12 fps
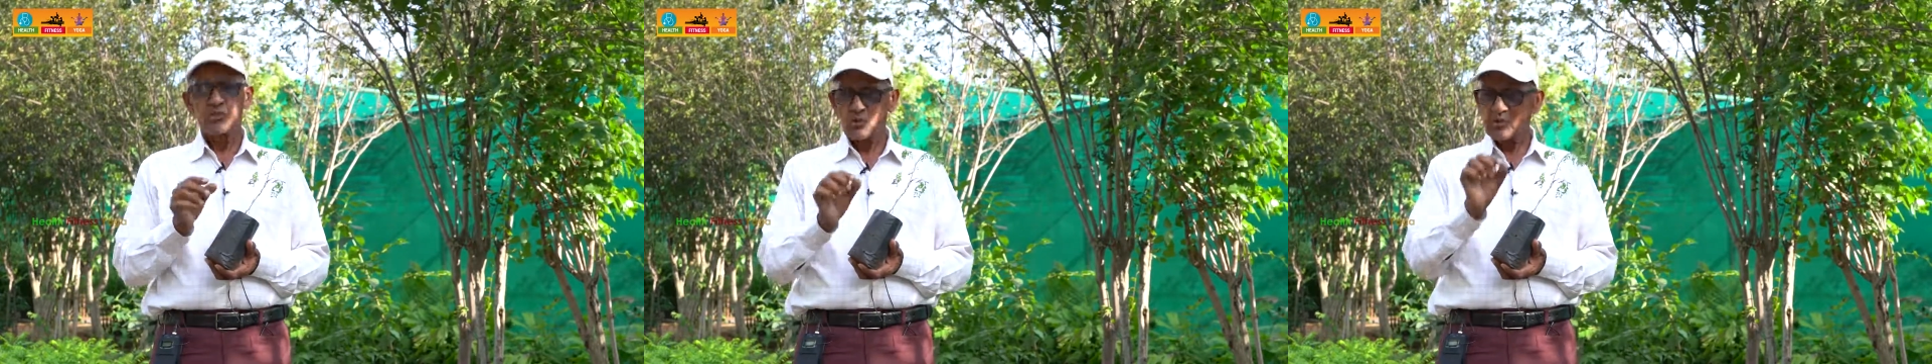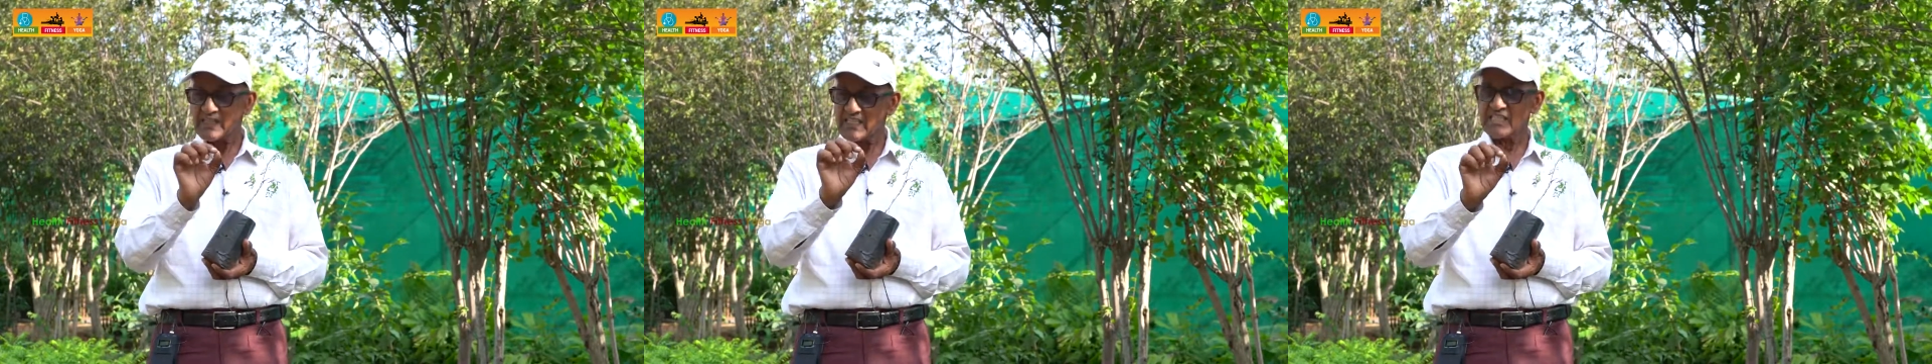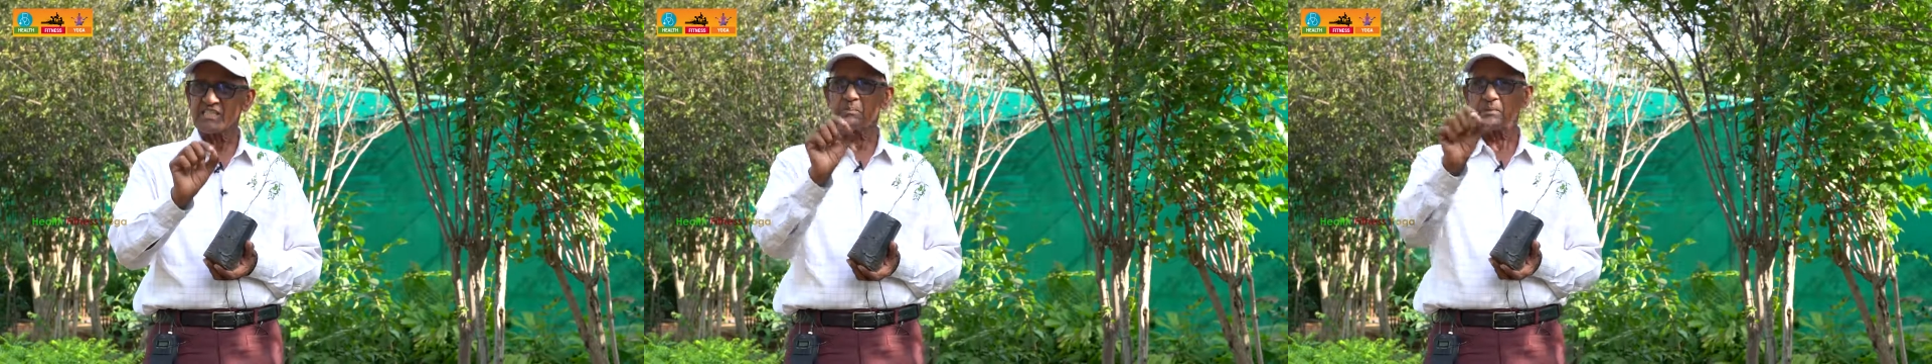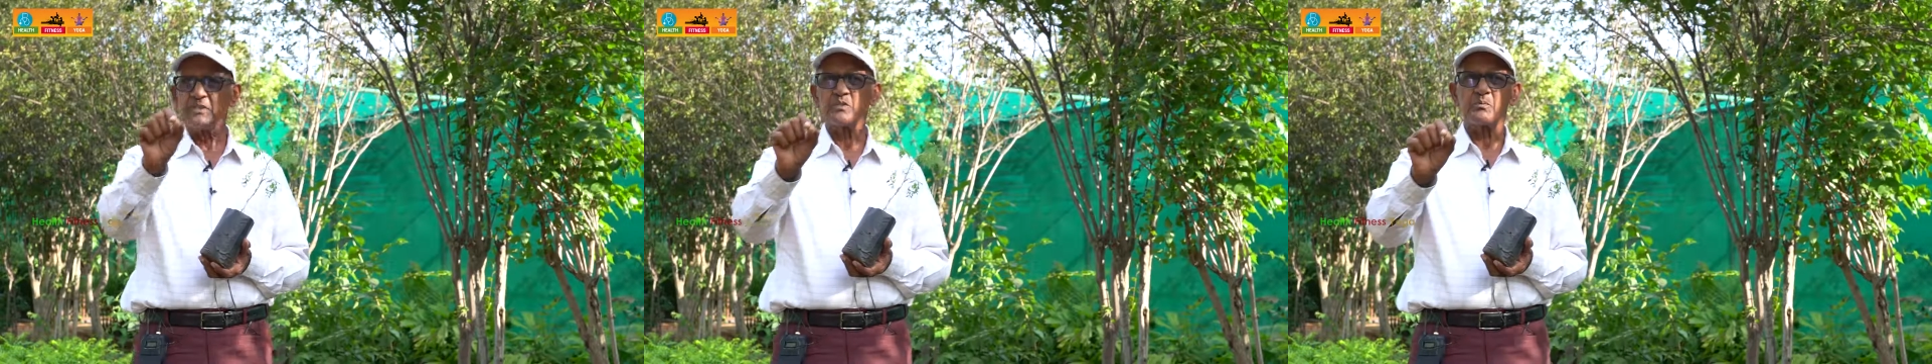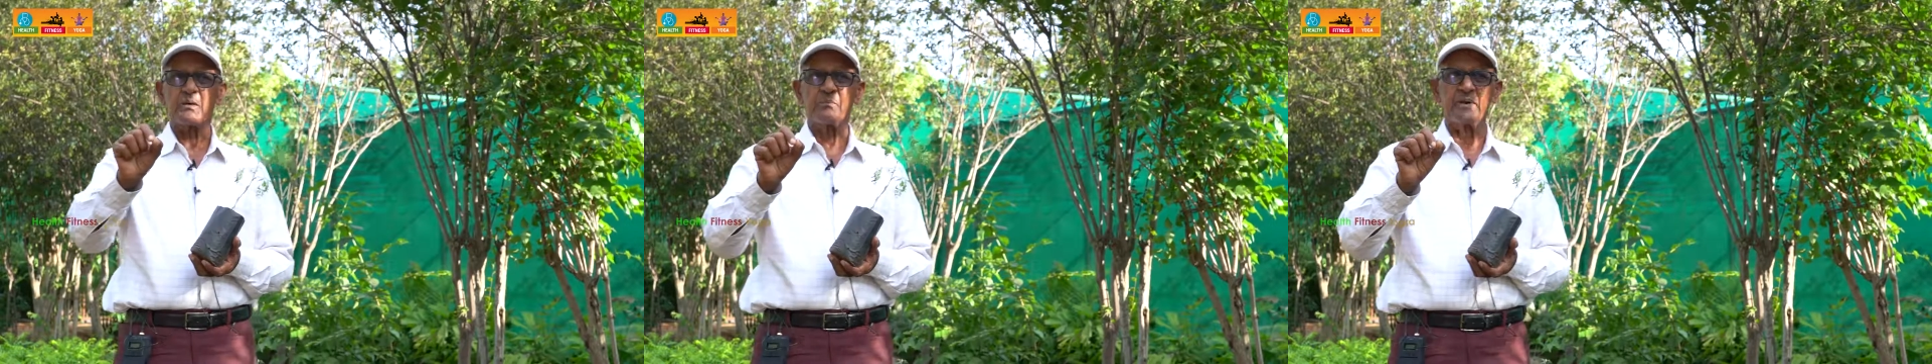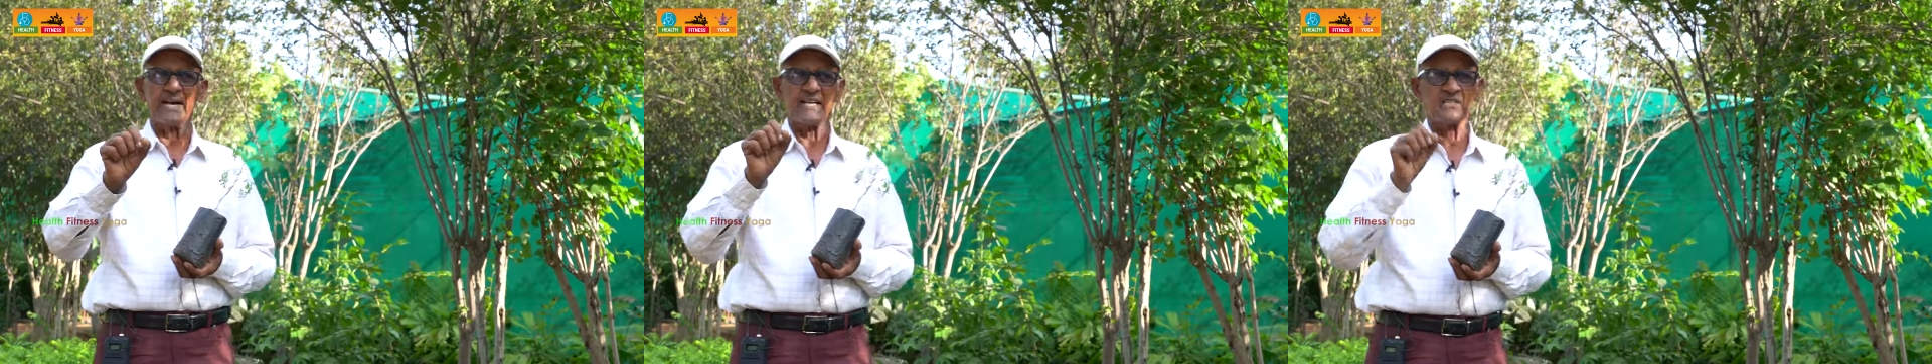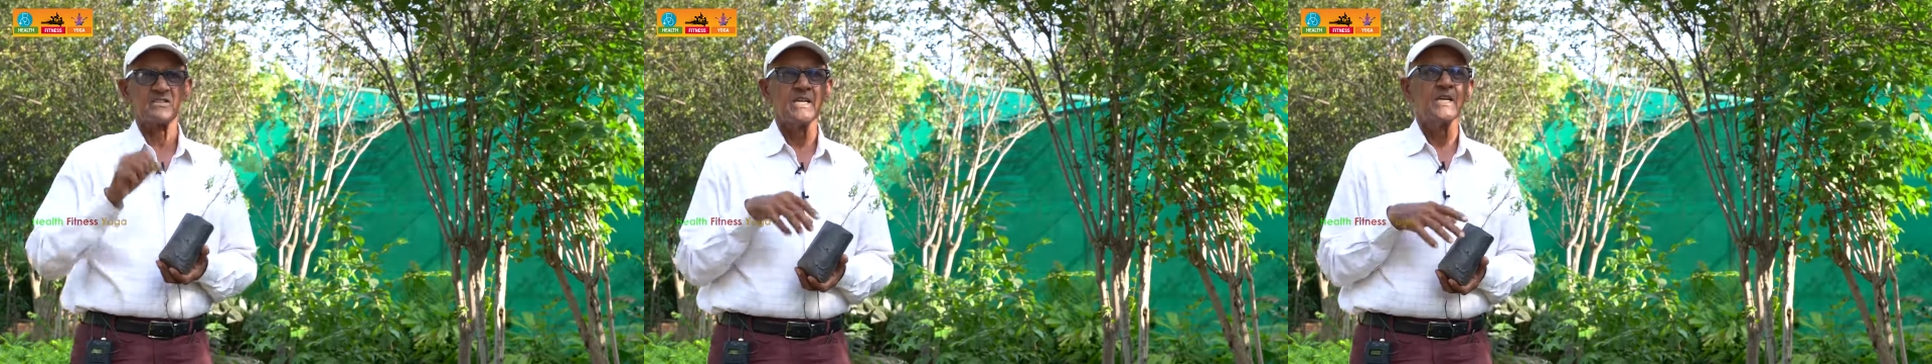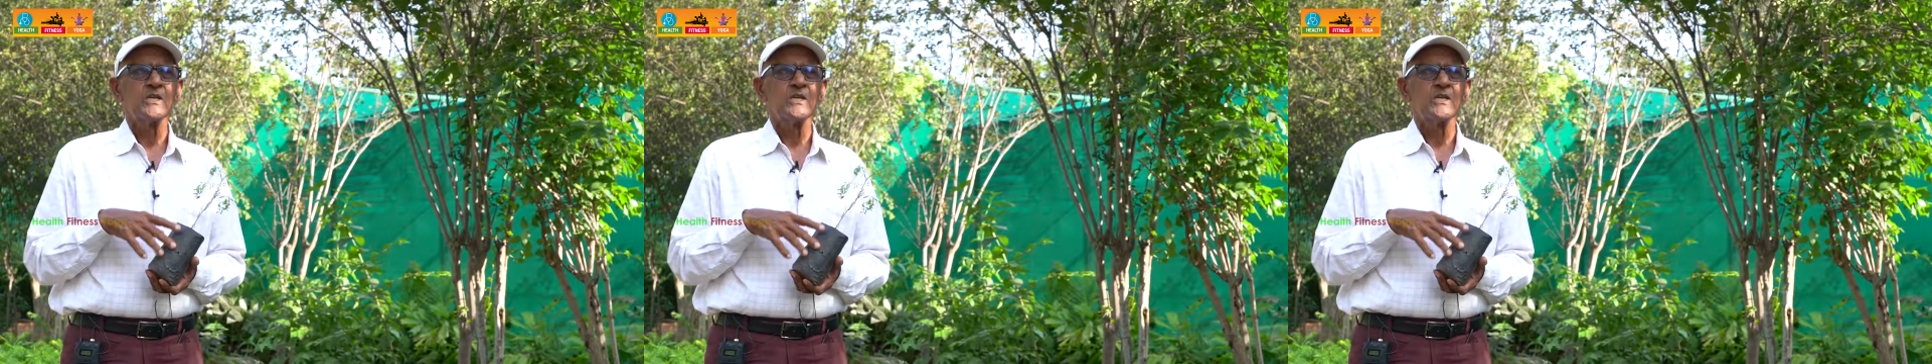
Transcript: So, this is the principle behind it.